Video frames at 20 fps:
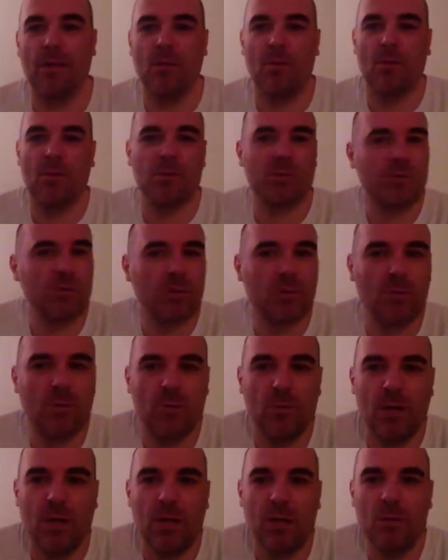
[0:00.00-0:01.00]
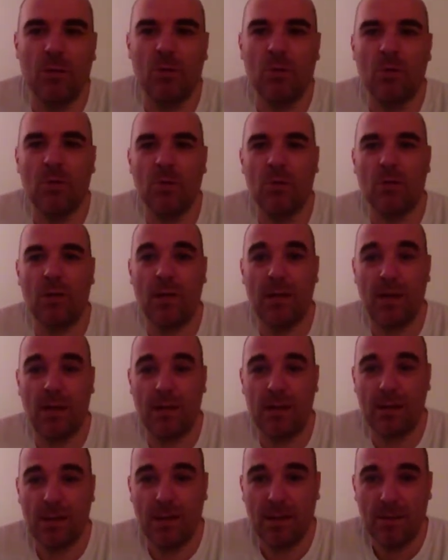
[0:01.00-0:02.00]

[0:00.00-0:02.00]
It was so really rude. Like